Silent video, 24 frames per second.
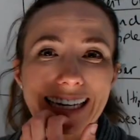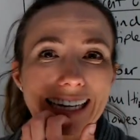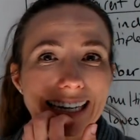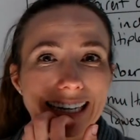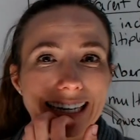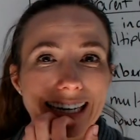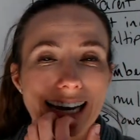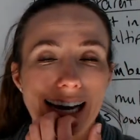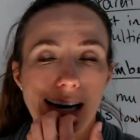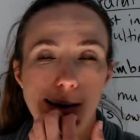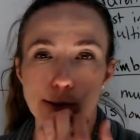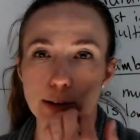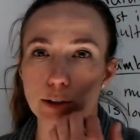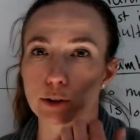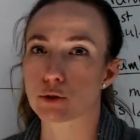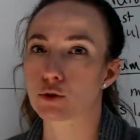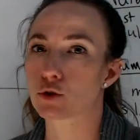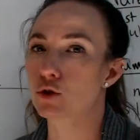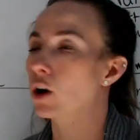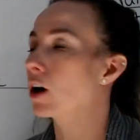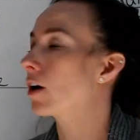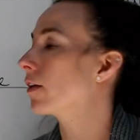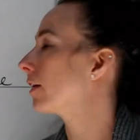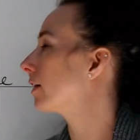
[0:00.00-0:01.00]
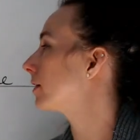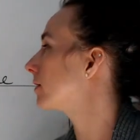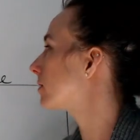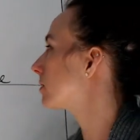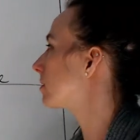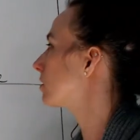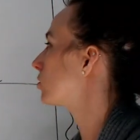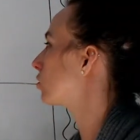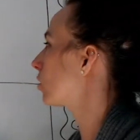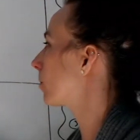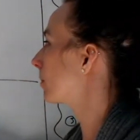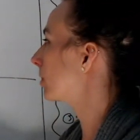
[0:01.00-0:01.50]
How would you draw this?
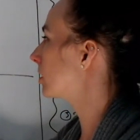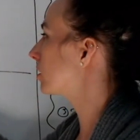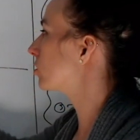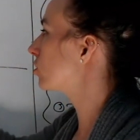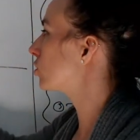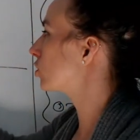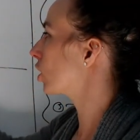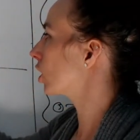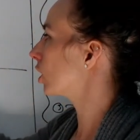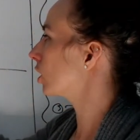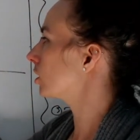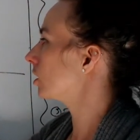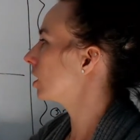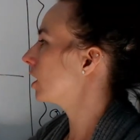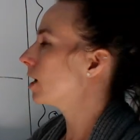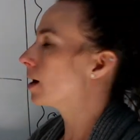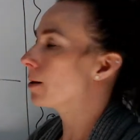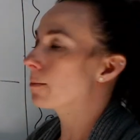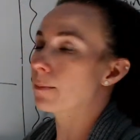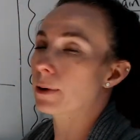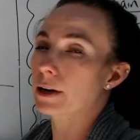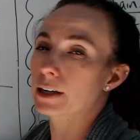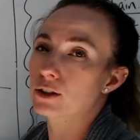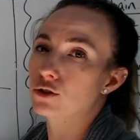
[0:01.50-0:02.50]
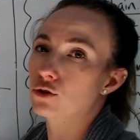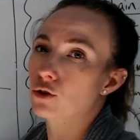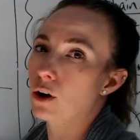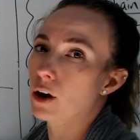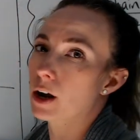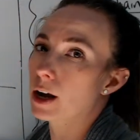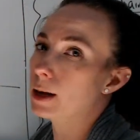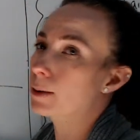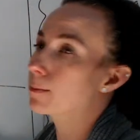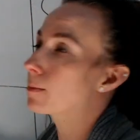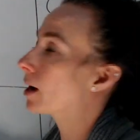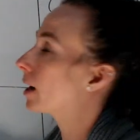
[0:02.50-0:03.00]
So I'm going to start by drawing my